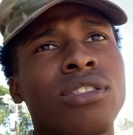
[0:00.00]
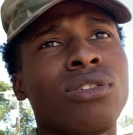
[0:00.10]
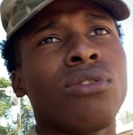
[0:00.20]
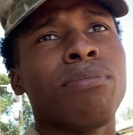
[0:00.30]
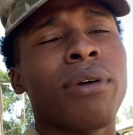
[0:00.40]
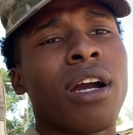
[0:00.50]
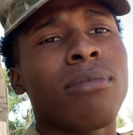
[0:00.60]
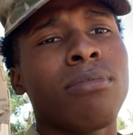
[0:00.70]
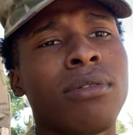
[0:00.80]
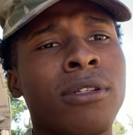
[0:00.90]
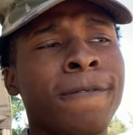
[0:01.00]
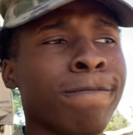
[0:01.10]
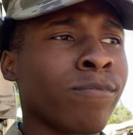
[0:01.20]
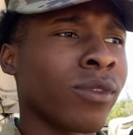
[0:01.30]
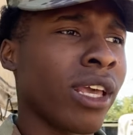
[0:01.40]
you know, probably
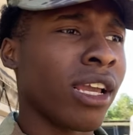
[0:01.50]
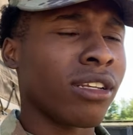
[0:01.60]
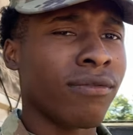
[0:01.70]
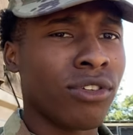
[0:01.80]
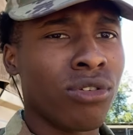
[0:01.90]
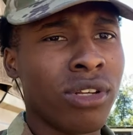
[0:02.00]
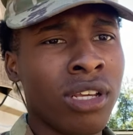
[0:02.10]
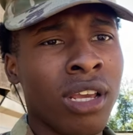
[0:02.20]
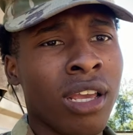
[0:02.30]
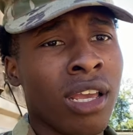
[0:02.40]
active duty